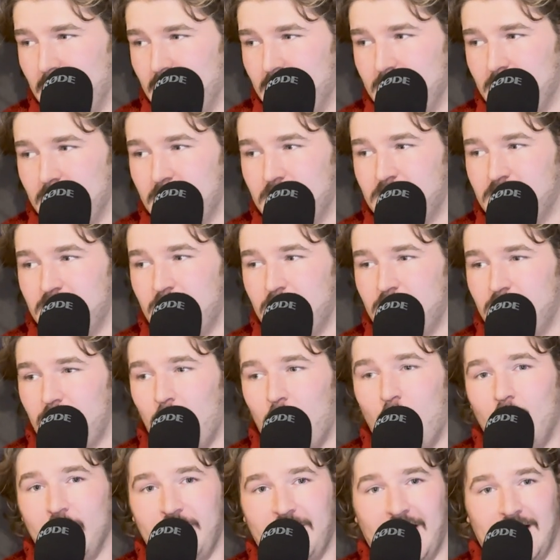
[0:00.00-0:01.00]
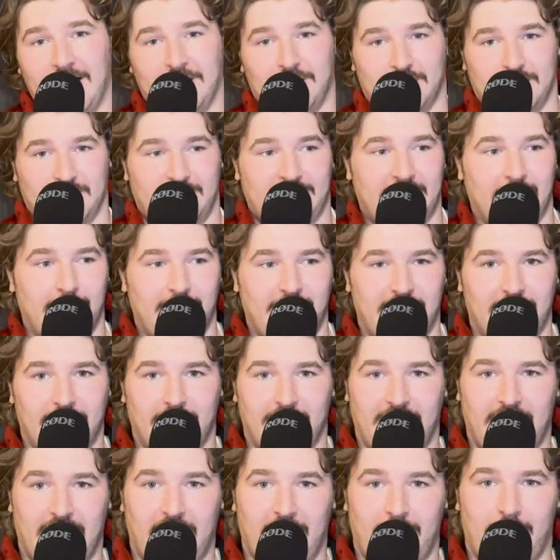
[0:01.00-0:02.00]
more dangerous than being on
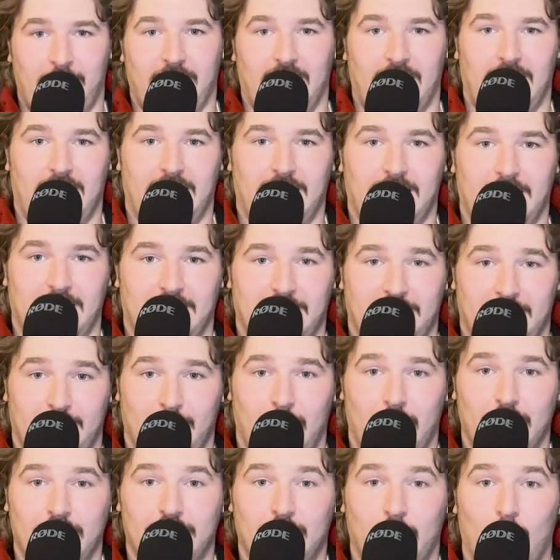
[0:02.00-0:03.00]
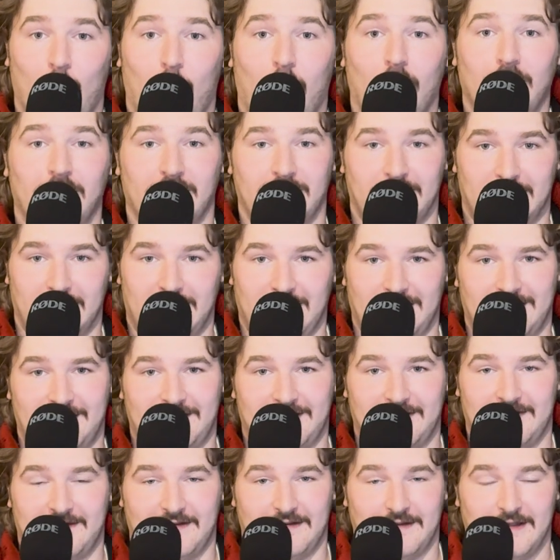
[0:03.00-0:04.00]
the FBI's most wanted
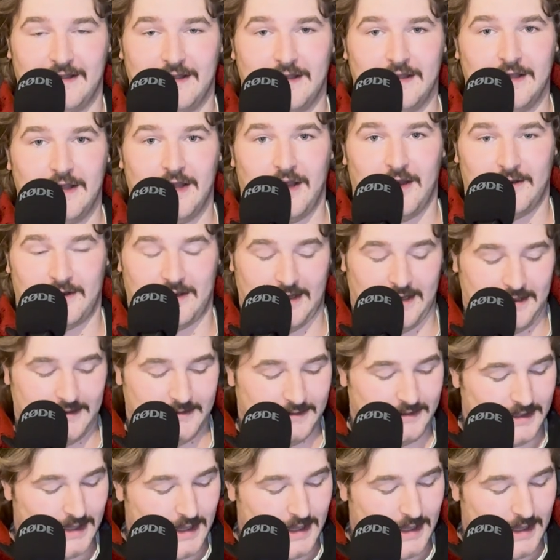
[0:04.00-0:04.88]
list, okay?